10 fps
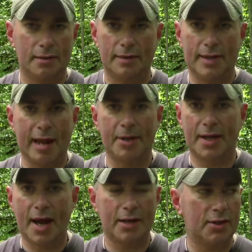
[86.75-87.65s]

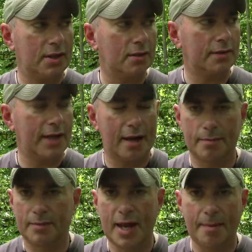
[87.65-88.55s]
Tamagotchi or
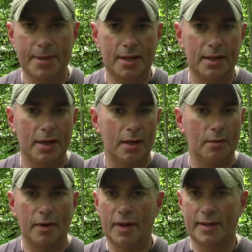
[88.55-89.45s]
Tappy,
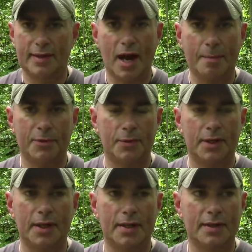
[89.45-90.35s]
whatever that tops
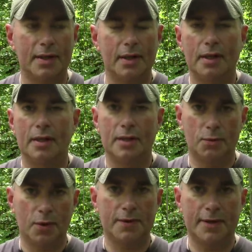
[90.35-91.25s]
one is. These
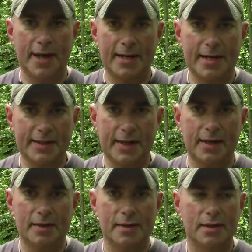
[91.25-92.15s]
words are not
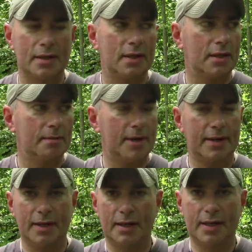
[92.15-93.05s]
easy. You
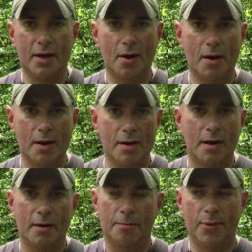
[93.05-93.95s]
might think they are,
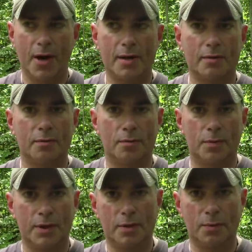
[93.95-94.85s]
but
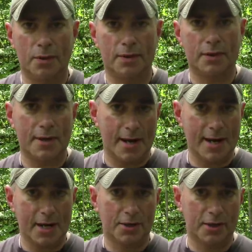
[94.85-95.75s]
when the words are not
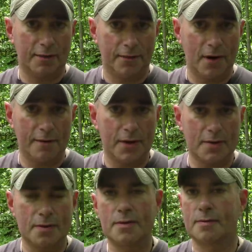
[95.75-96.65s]
actually in front of
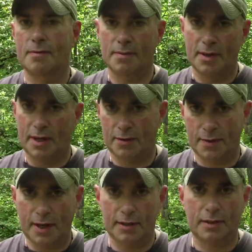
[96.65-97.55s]
you, it
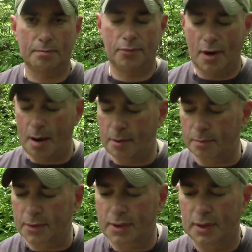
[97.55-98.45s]
creates problems.